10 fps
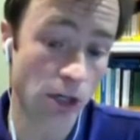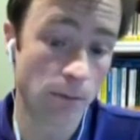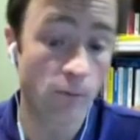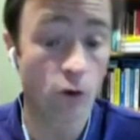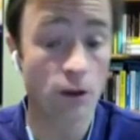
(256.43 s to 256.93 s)

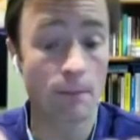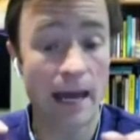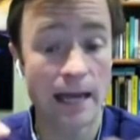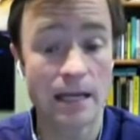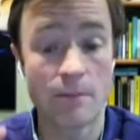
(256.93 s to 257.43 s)
before the
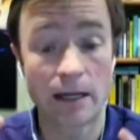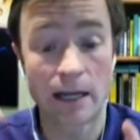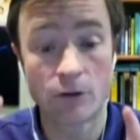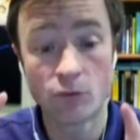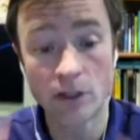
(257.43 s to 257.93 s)
pandemic had
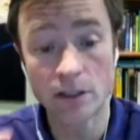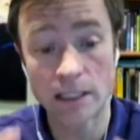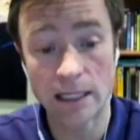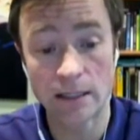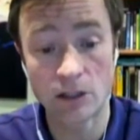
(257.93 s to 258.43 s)
really
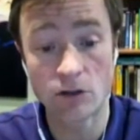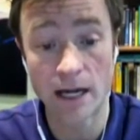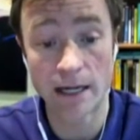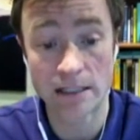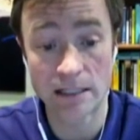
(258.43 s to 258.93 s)
hit the
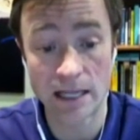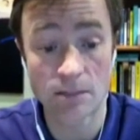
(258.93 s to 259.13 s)
United States,